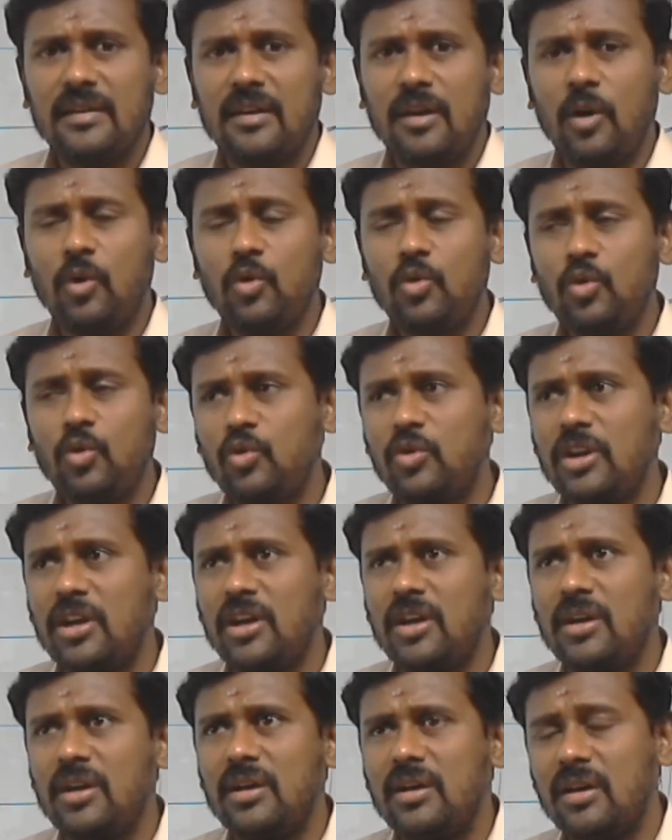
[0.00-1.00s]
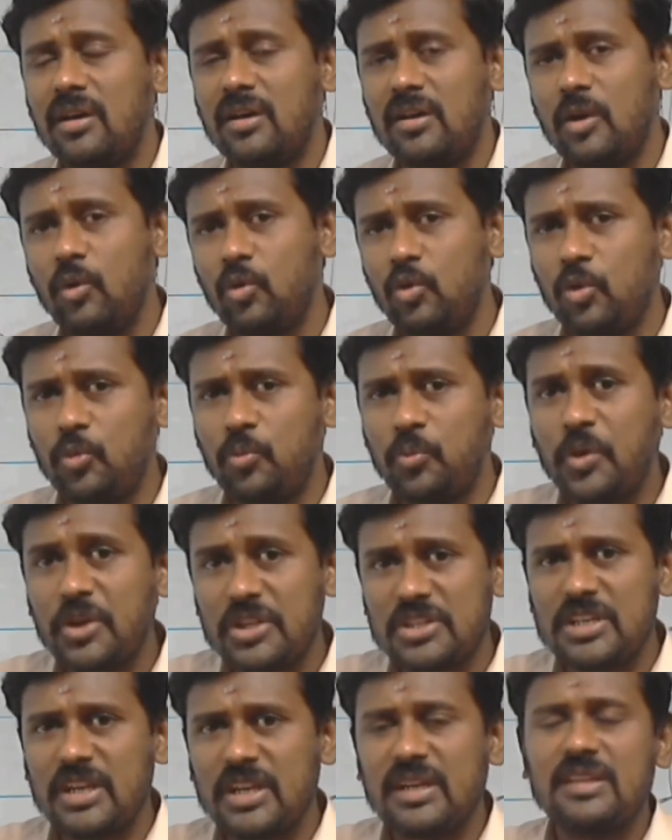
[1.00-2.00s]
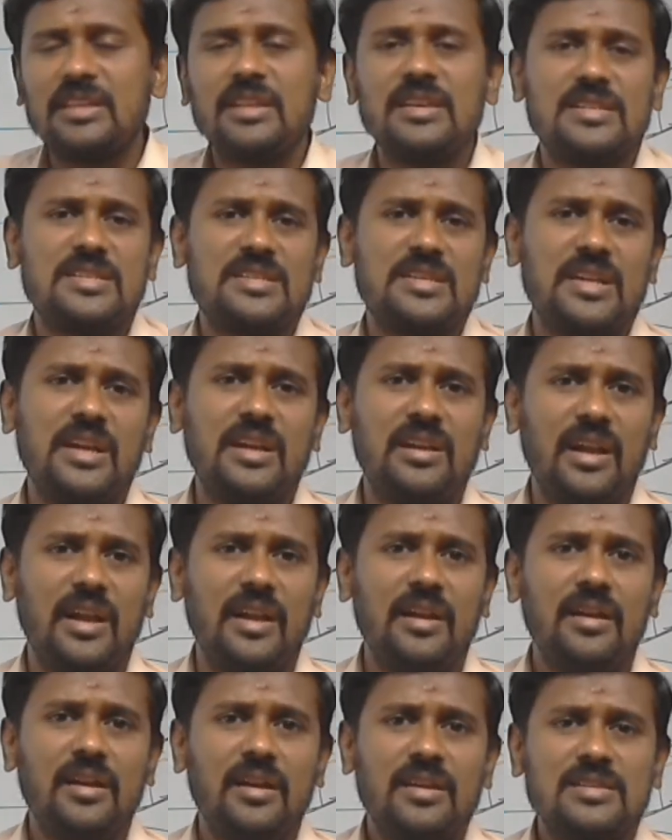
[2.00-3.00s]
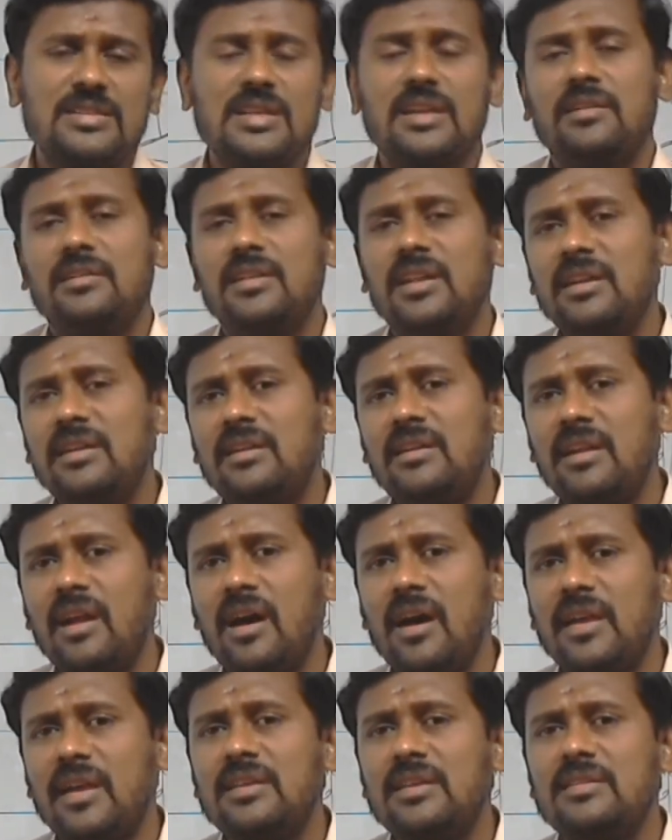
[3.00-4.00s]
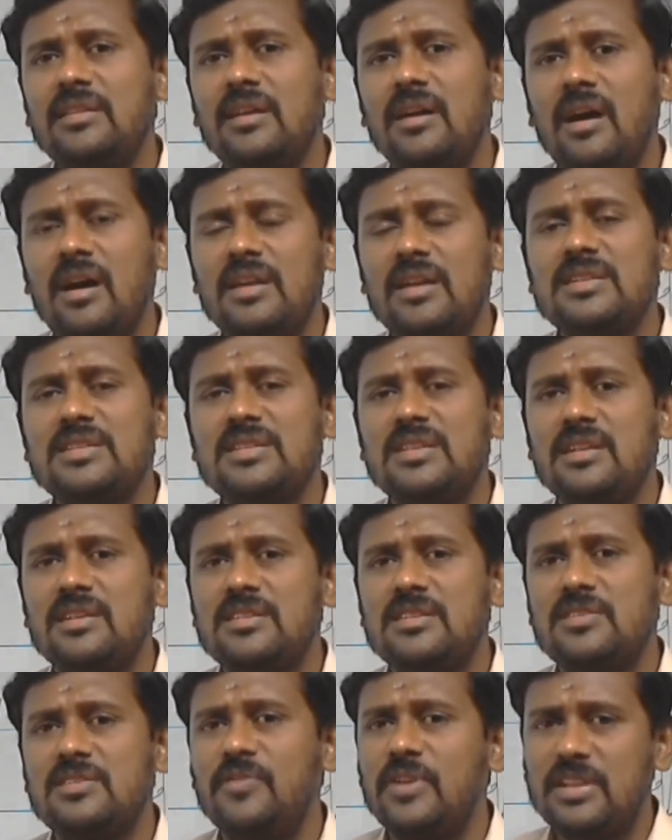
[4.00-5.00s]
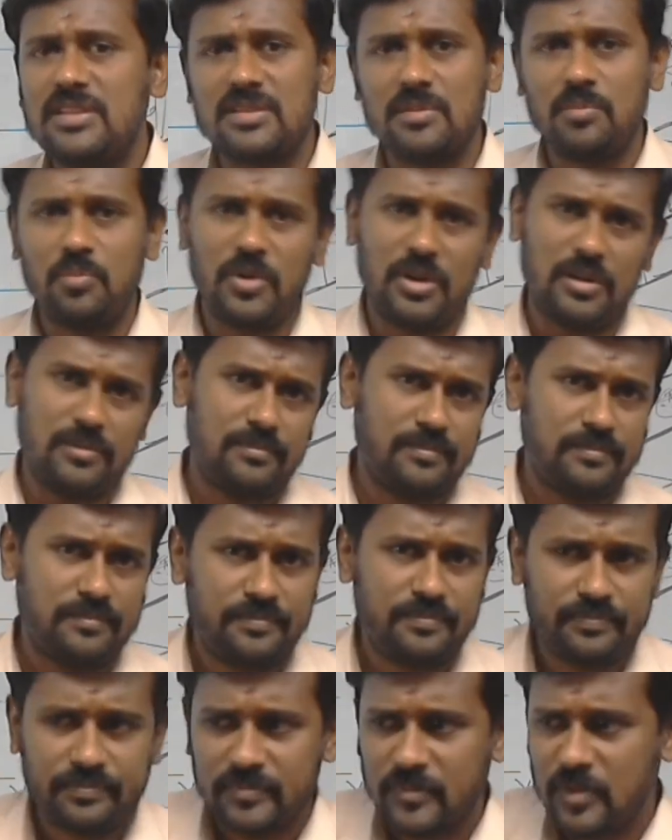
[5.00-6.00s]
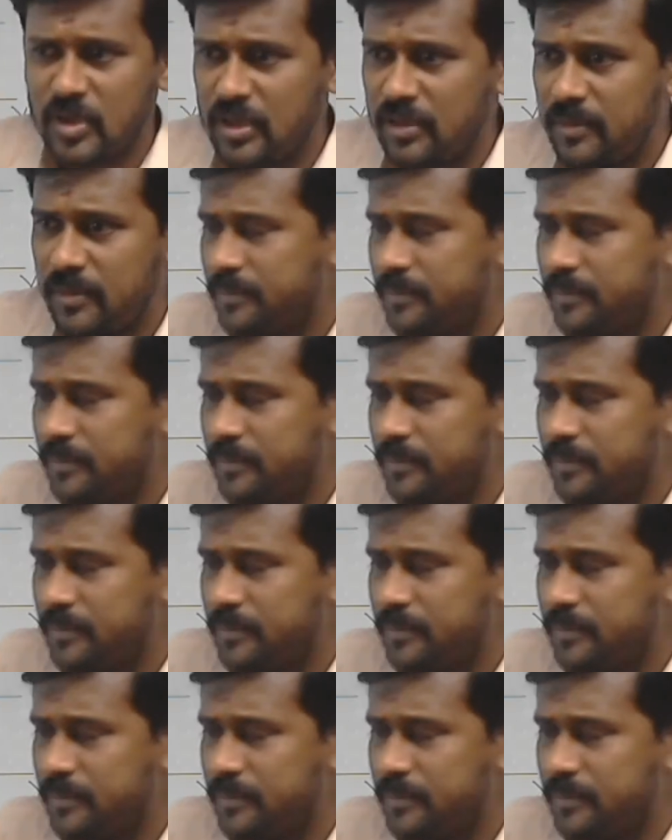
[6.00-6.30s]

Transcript: how to draw or how to project the straight line, so then drawing the answer is very simple. Okay.